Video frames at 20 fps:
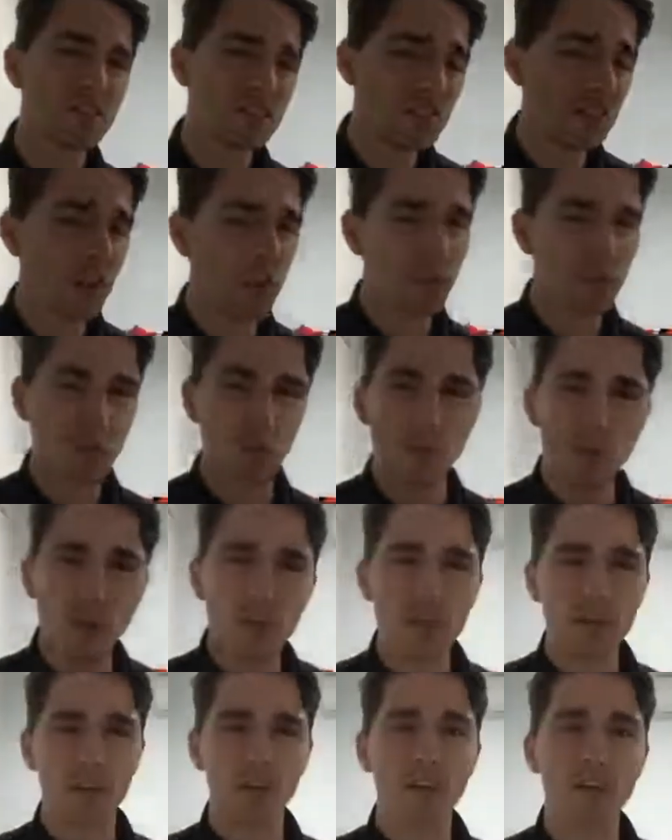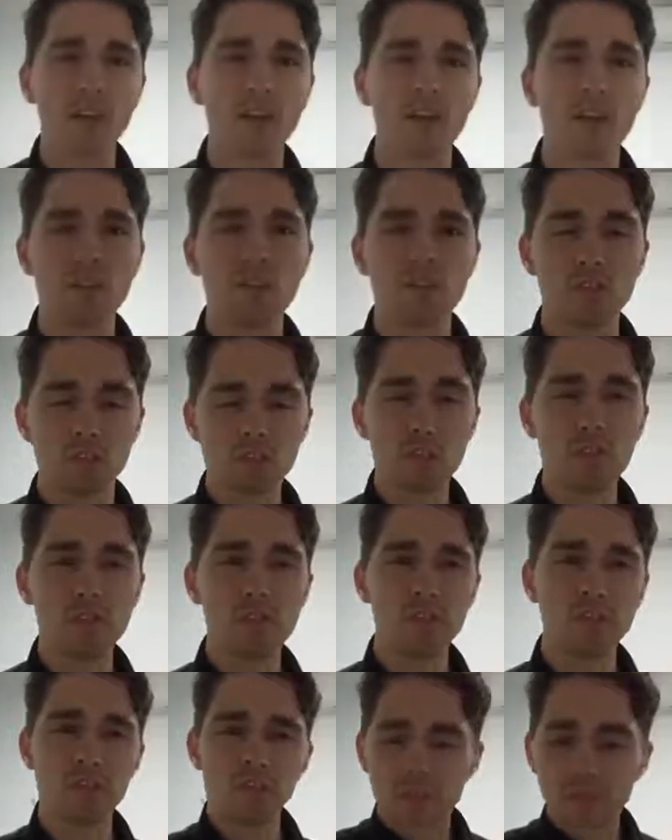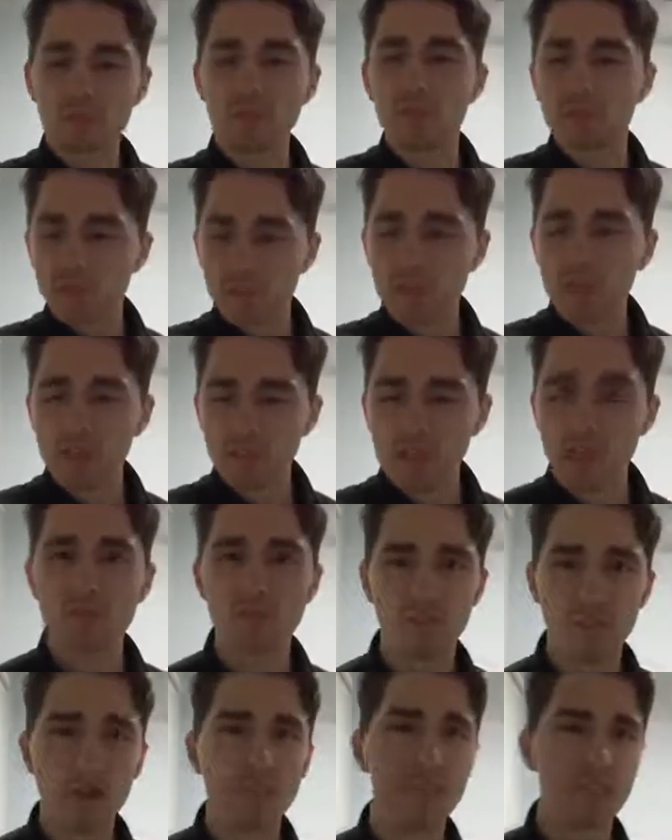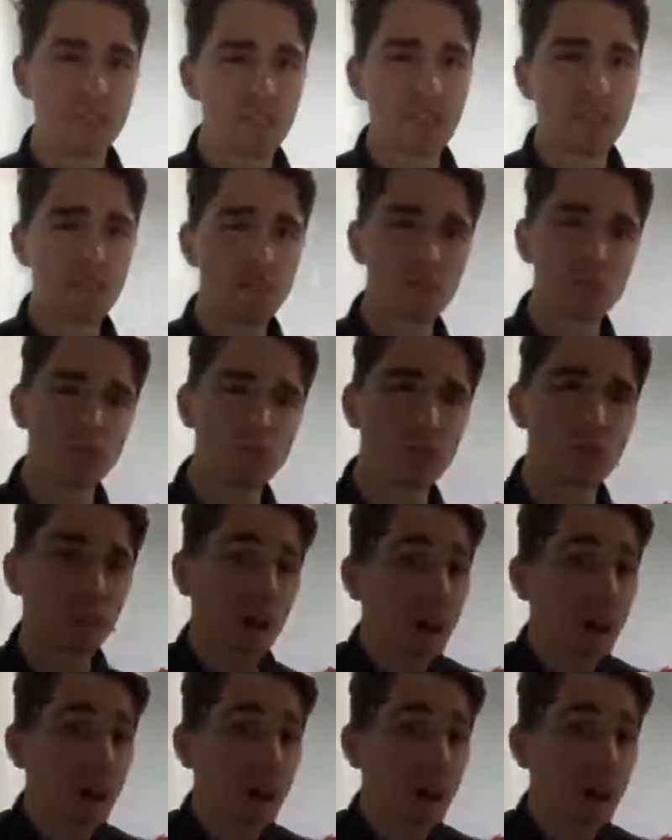so they were doing okay under Stewie Dew, who's come in and done a good job.